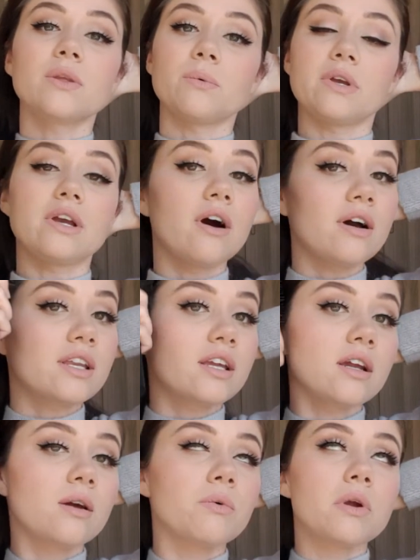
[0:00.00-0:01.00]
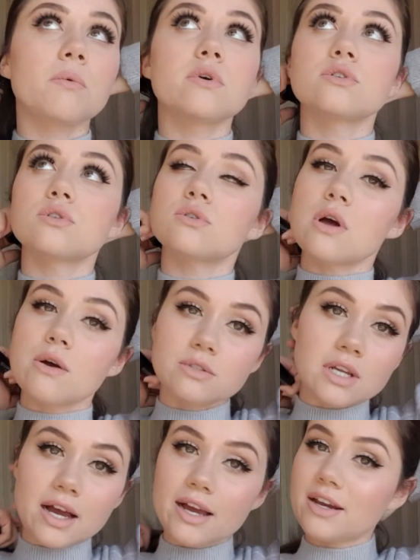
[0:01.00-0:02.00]
We got here, we were so
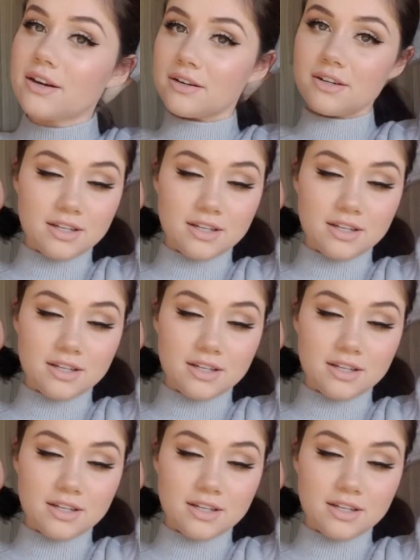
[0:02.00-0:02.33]
tired.